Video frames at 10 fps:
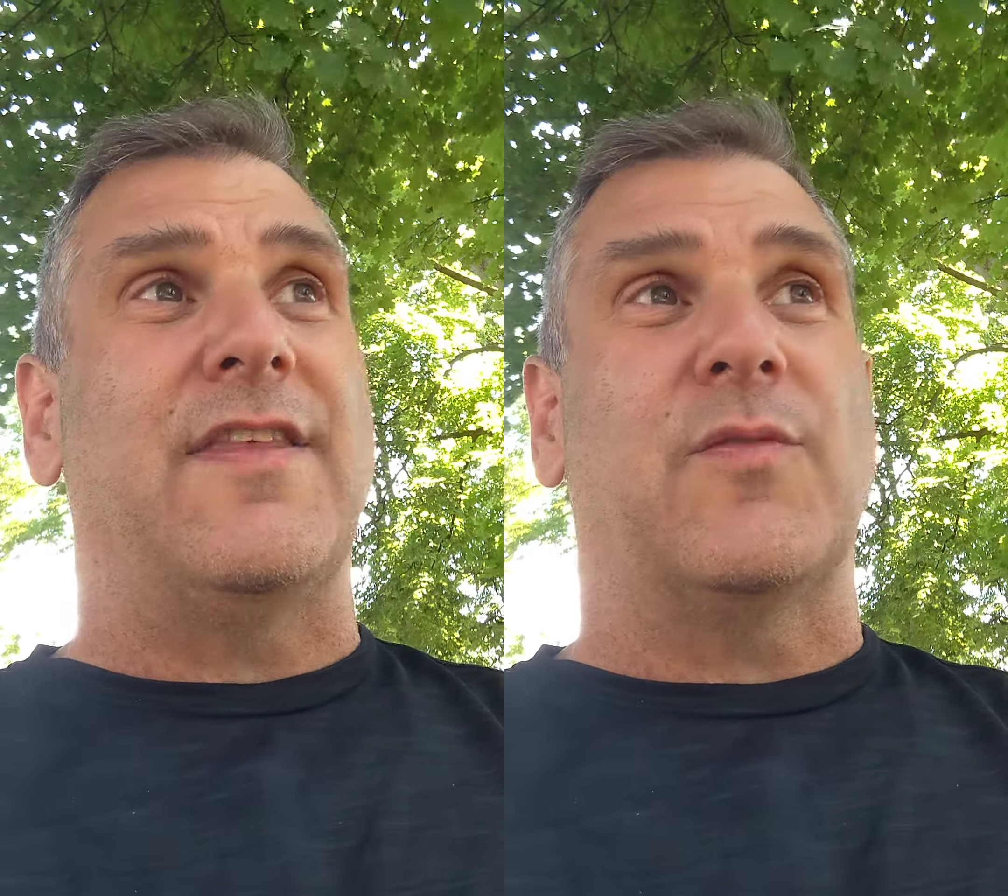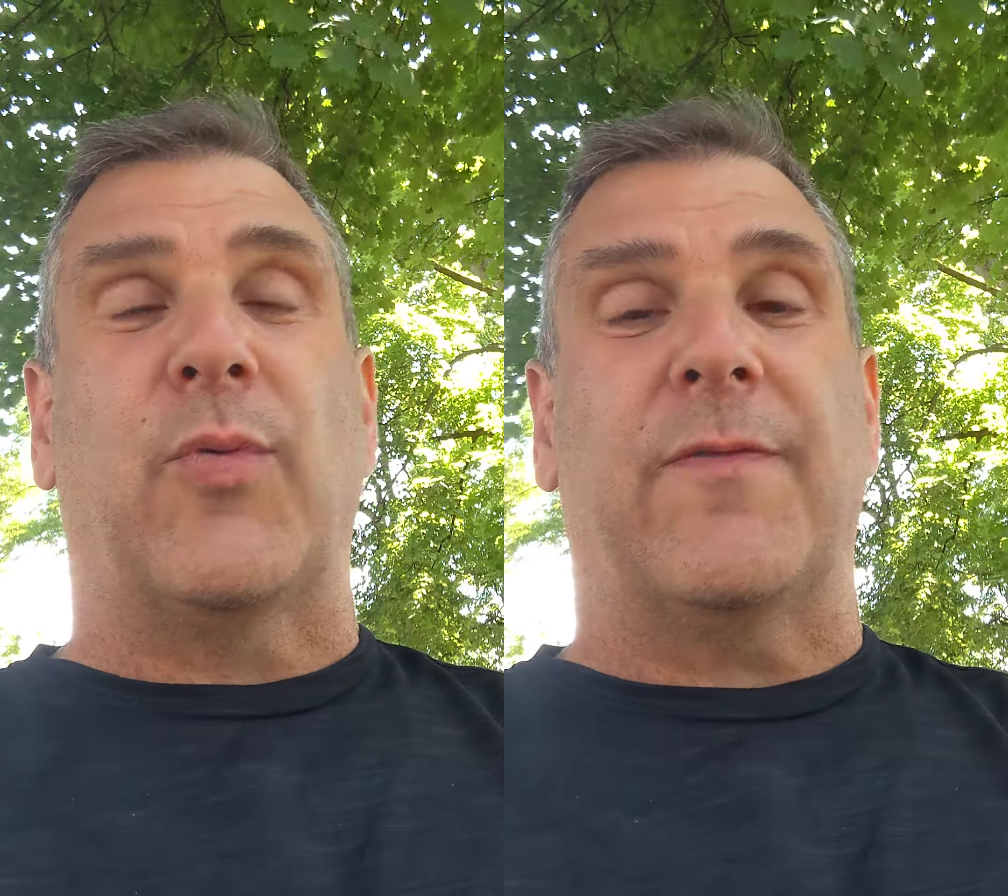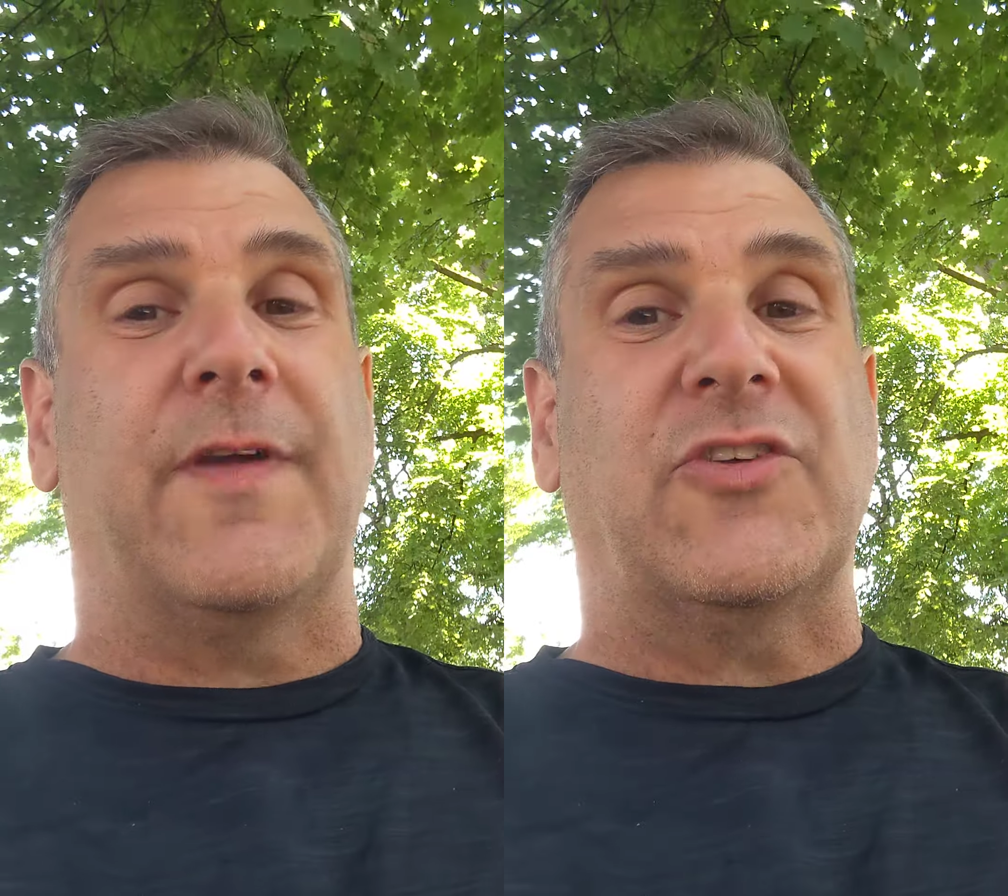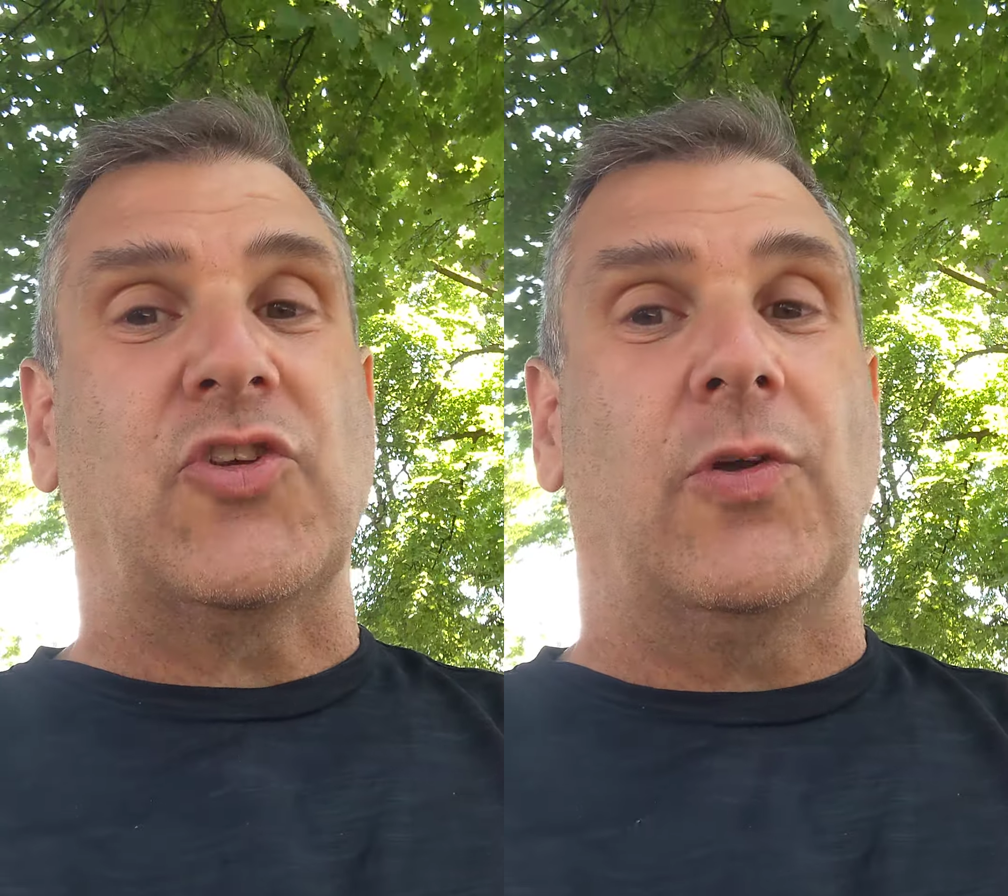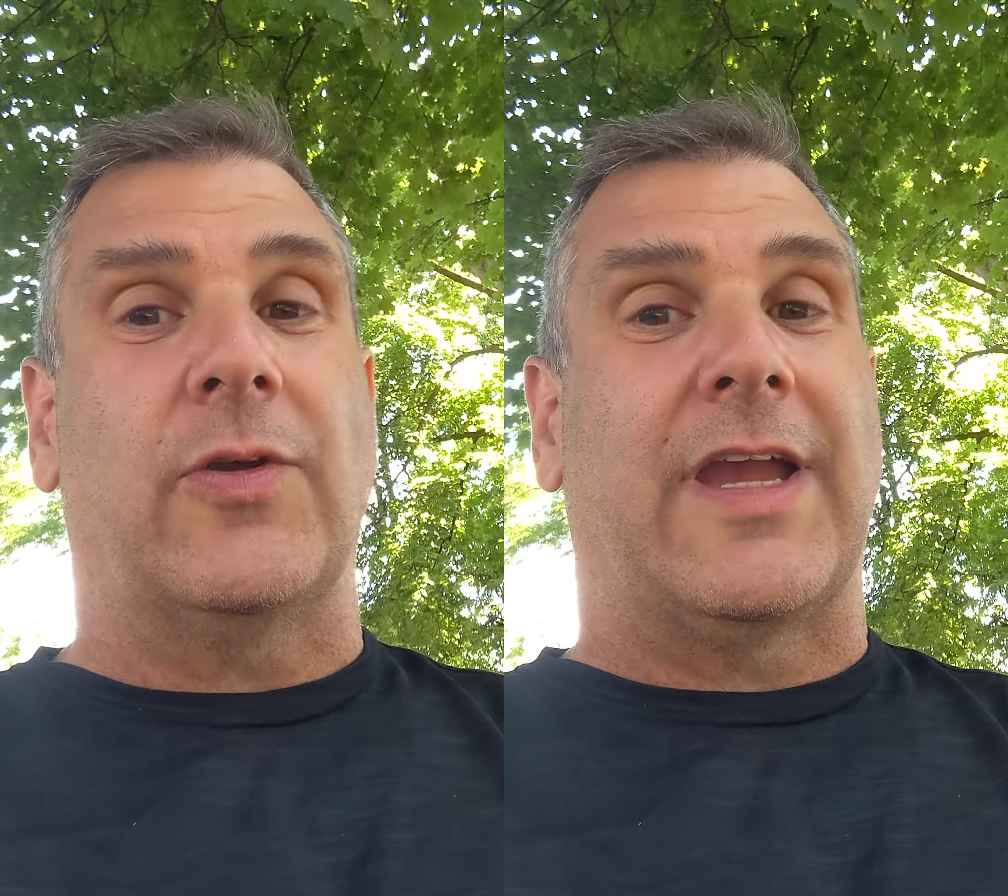this
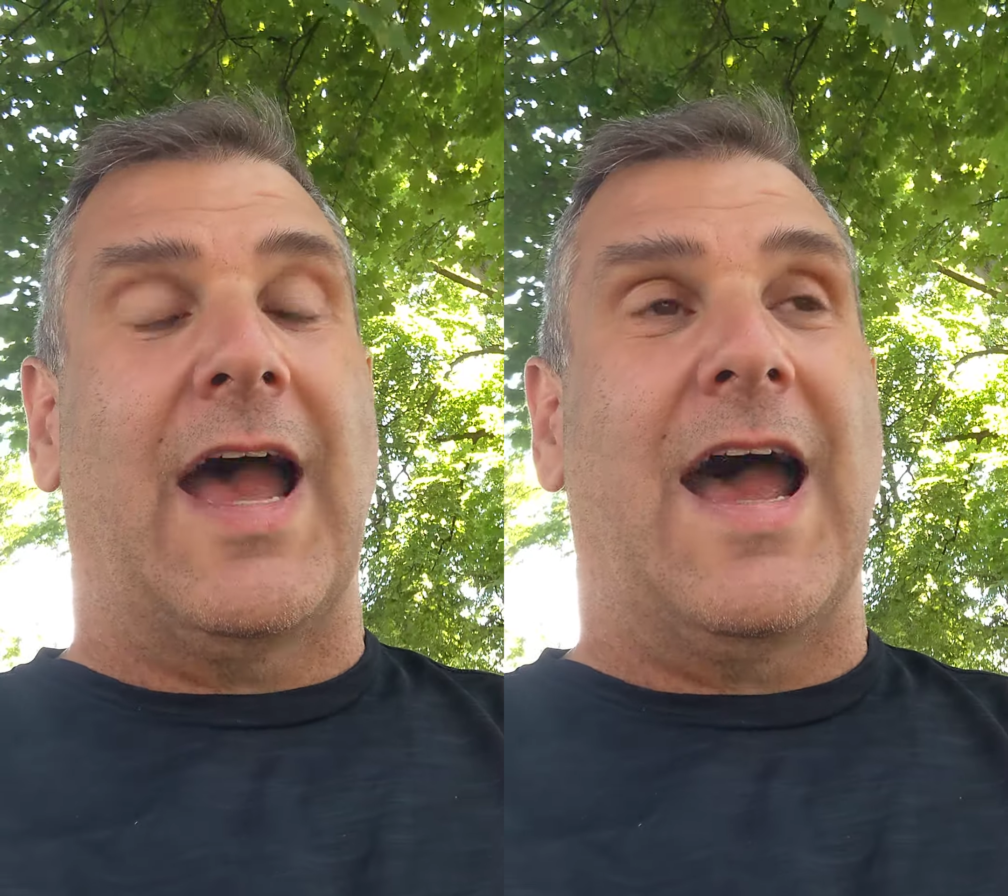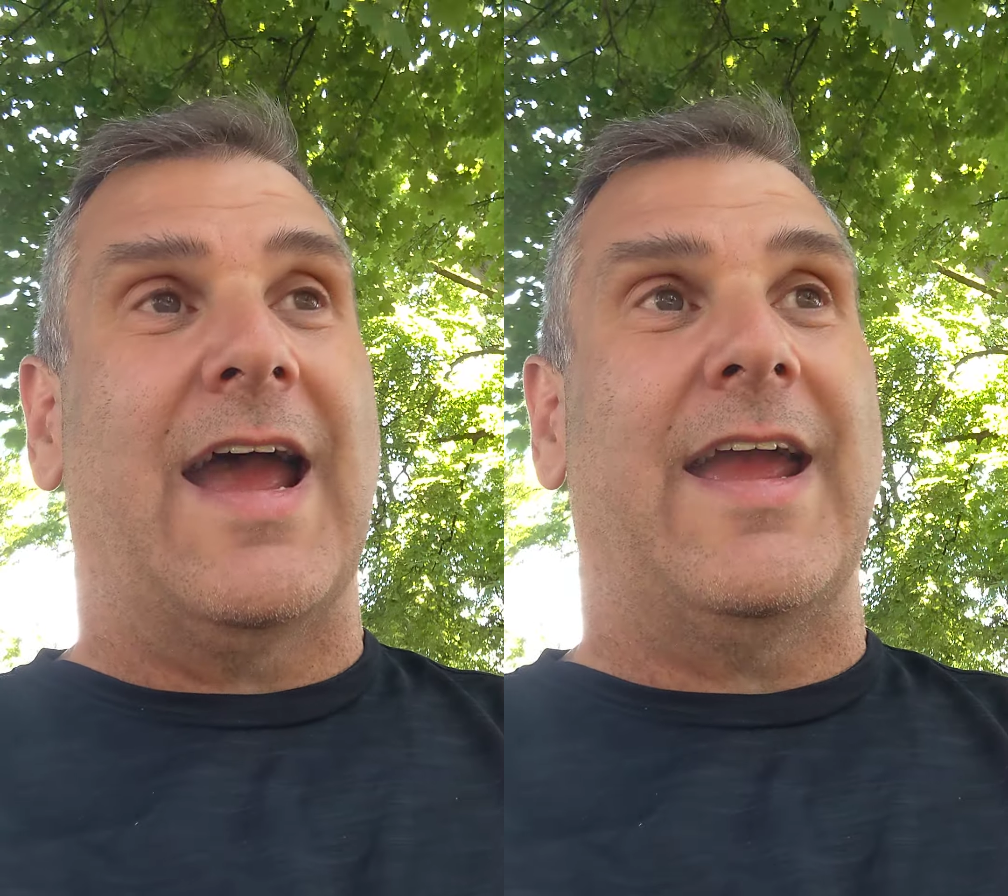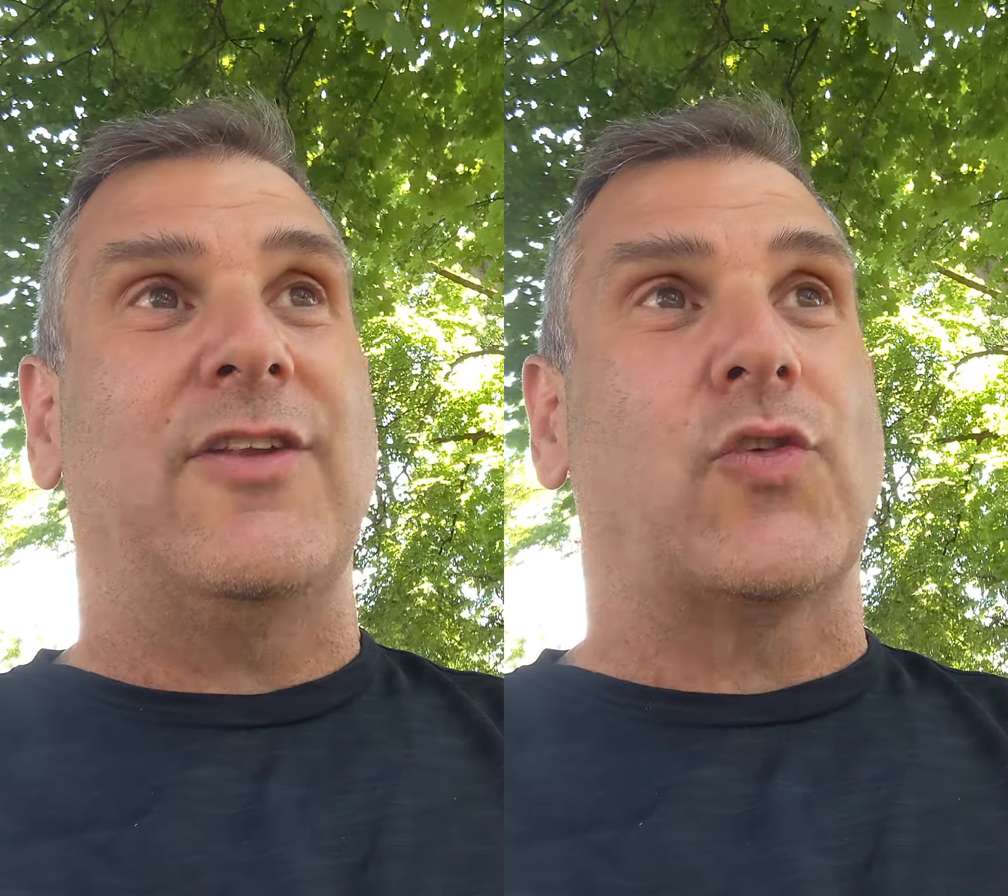professional guy,